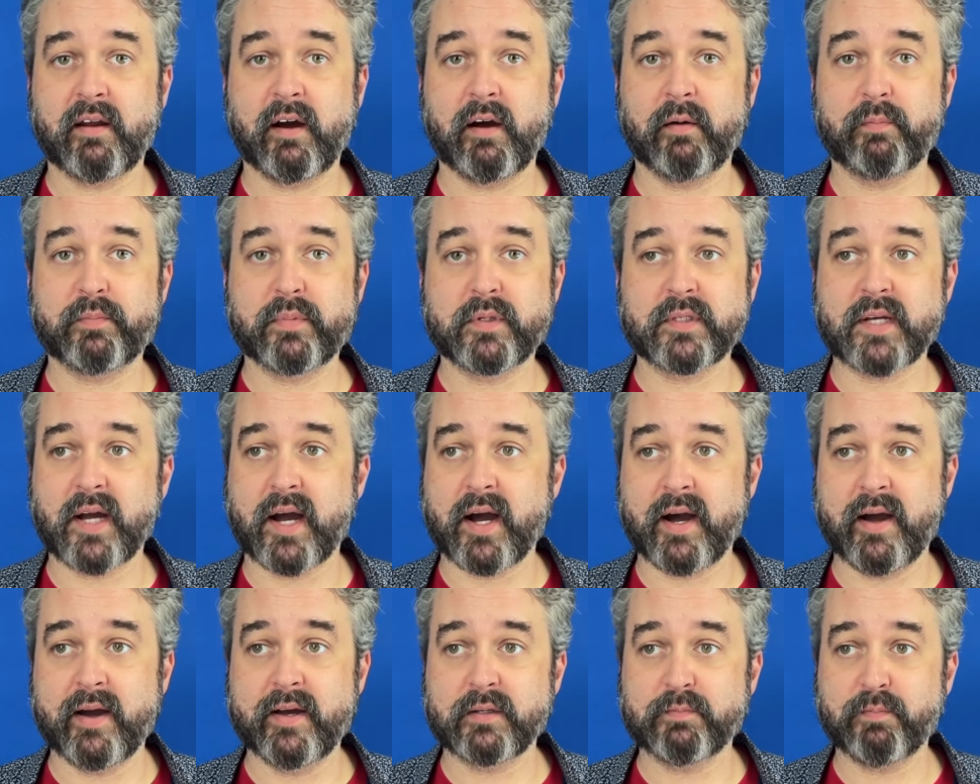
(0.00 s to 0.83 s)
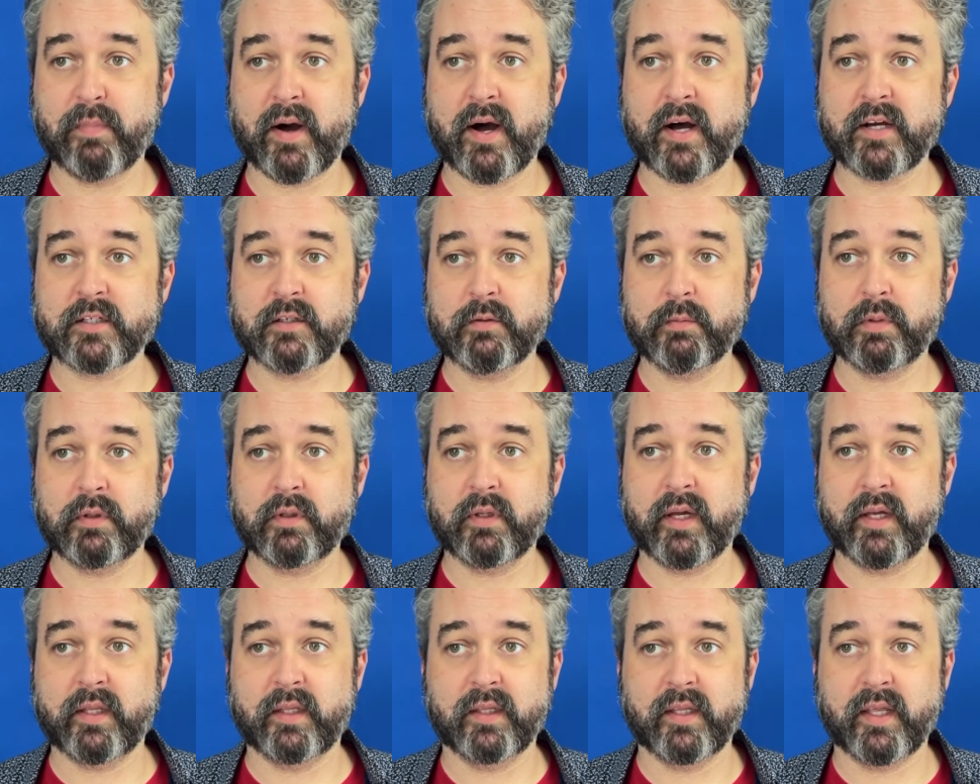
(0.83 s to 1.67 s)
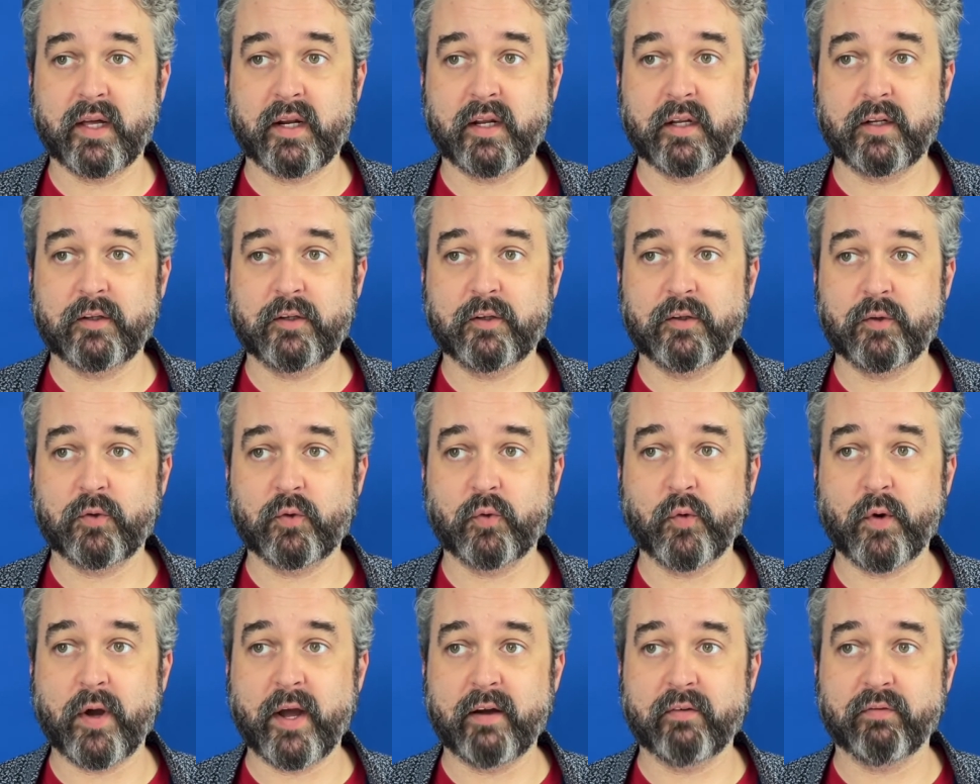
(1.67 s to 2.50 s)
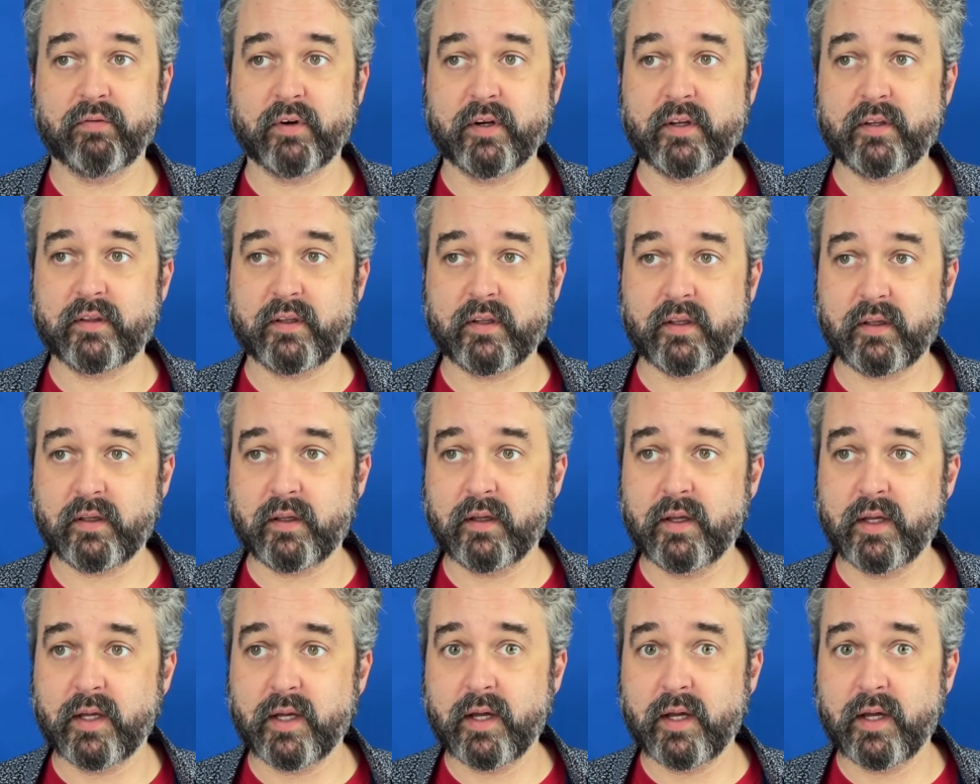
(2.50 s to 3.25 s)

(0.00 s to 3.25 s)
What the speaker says: up as high as possible and let it do everything.